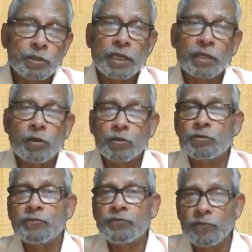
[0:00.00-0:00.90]
They can
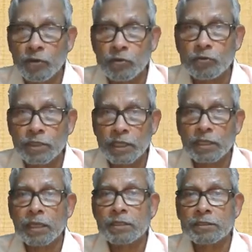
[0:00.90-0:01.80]
also follow. They
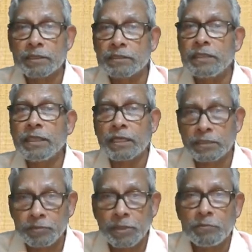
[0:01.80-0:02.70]
can easily
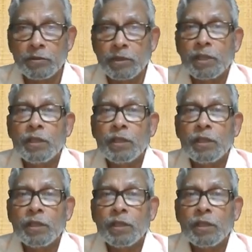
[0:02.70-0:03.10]
acceptable.